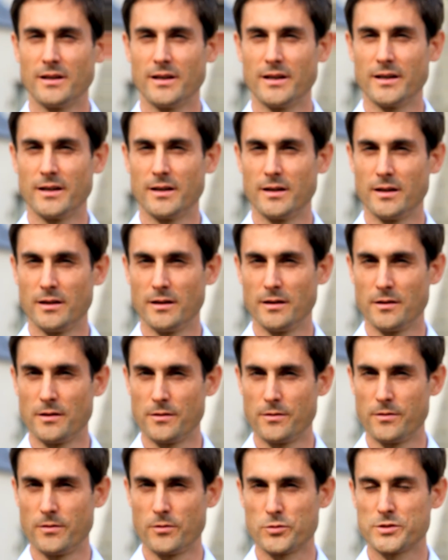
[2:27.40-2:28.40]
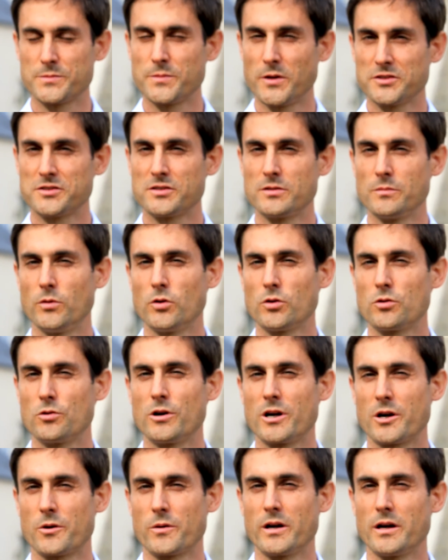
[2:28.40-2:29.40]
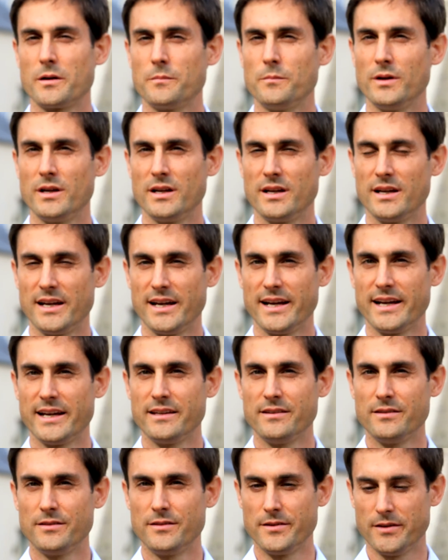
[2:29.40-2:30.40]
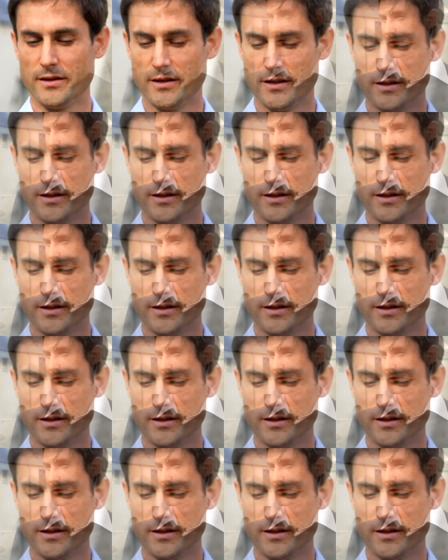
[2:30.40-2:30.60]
the response to Boko Haram, and